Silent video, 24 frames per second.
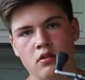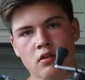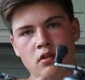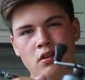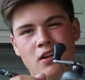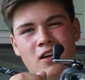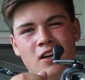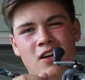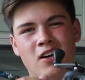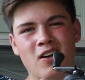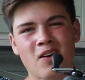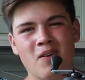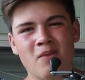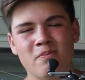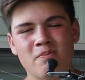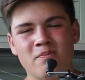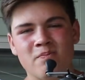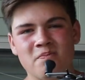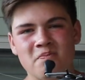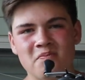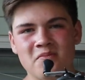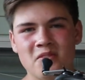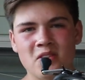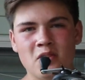
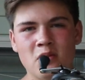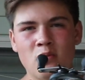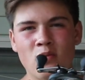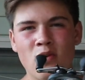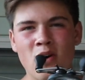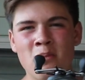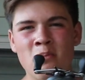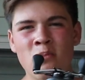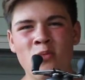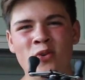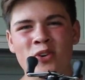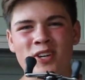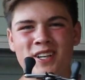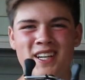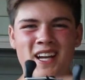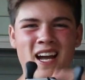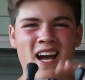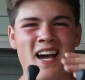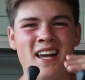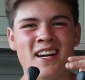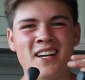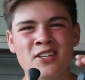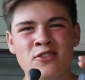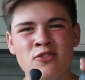One more
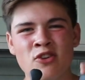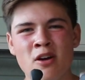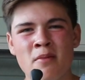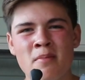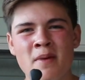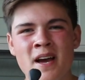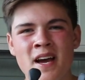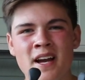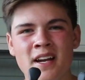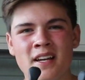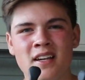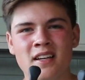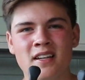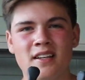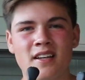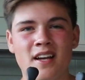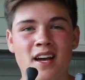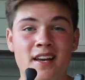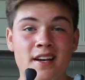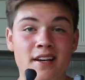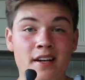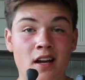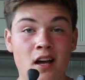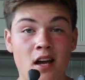kind of drawback,
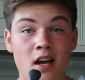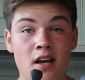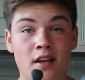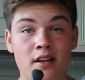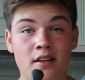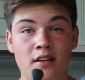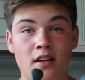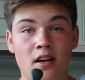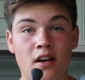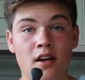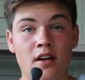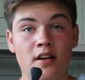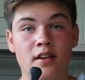kind of not,